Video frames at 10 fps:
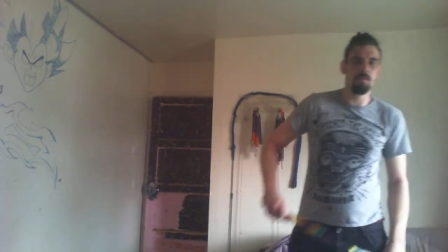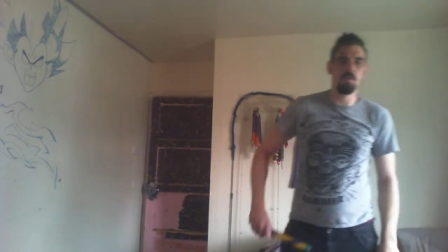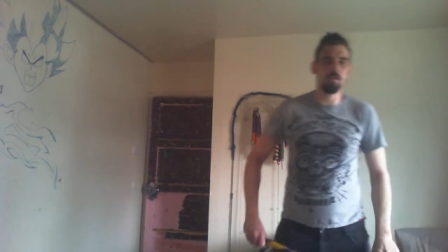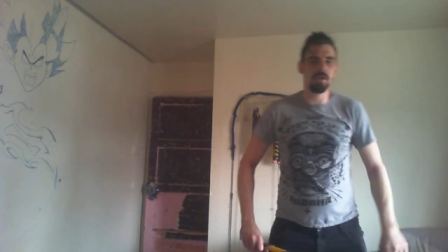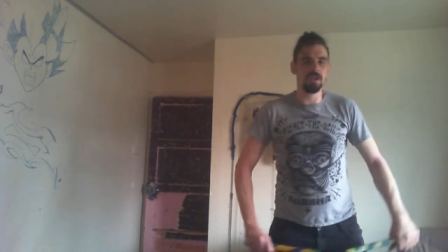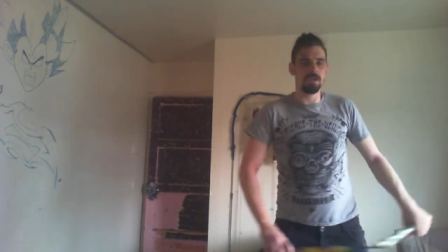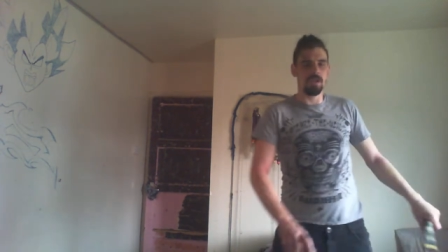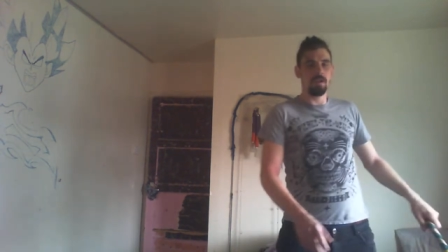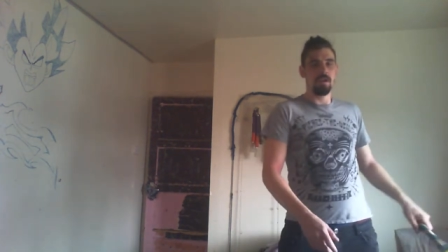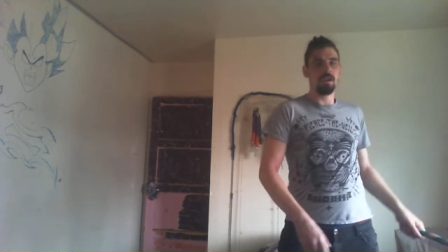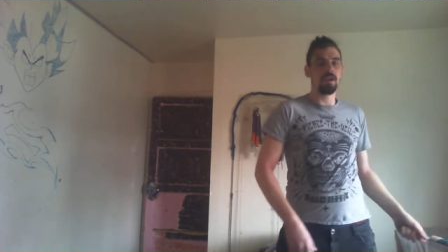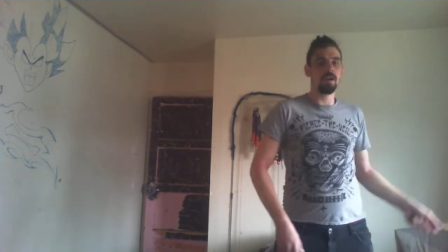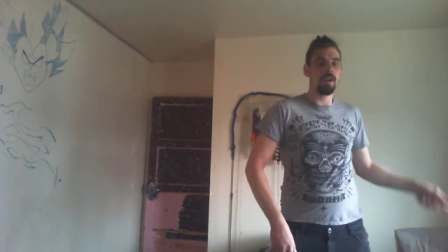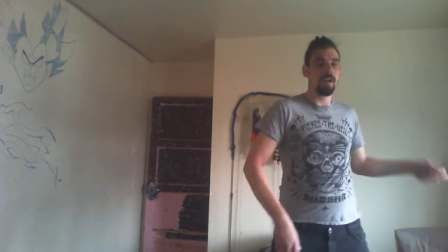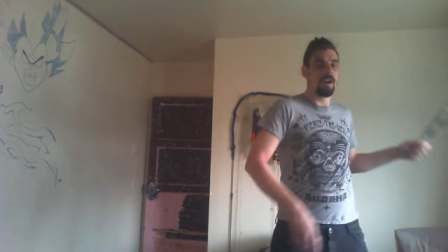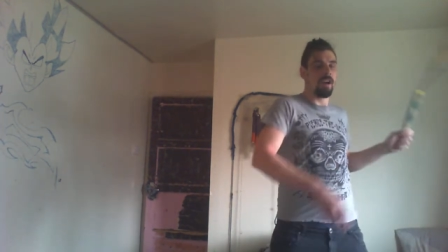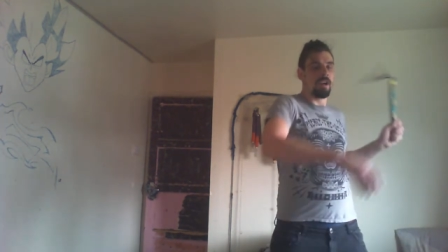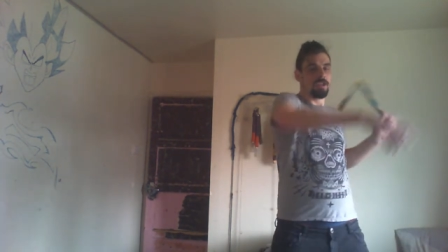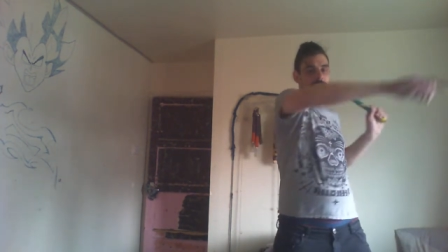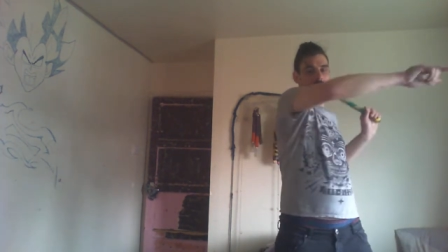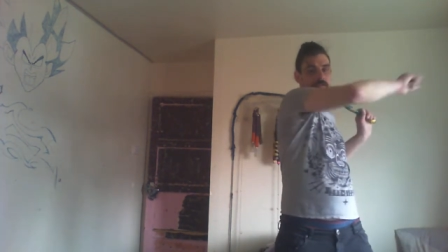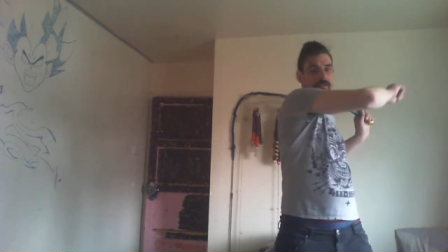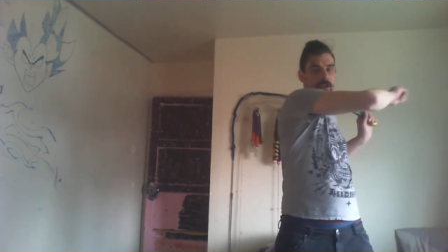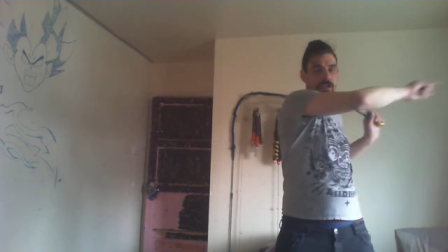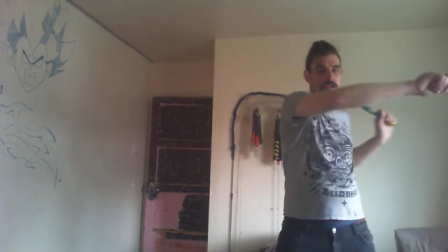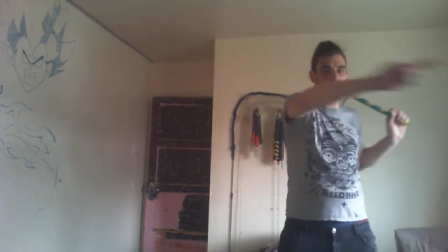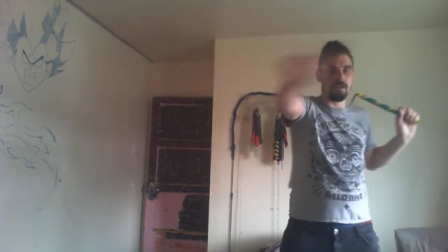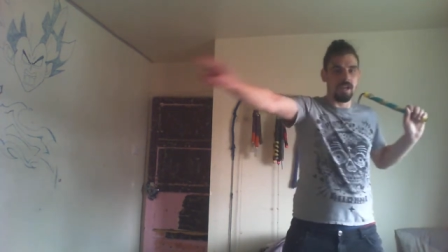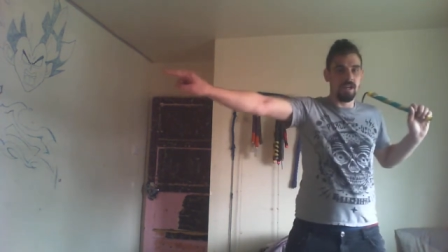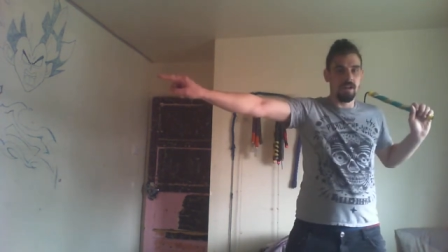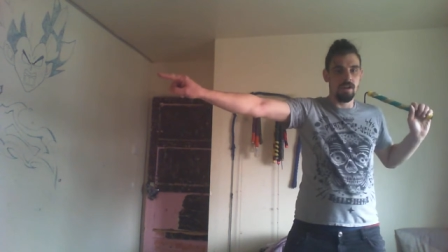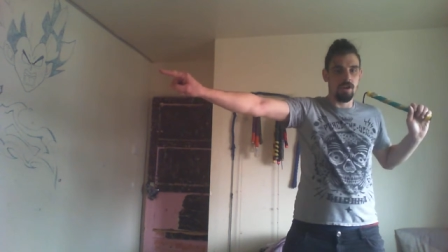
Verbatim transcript: what we're going to do is I'm going to throw this strike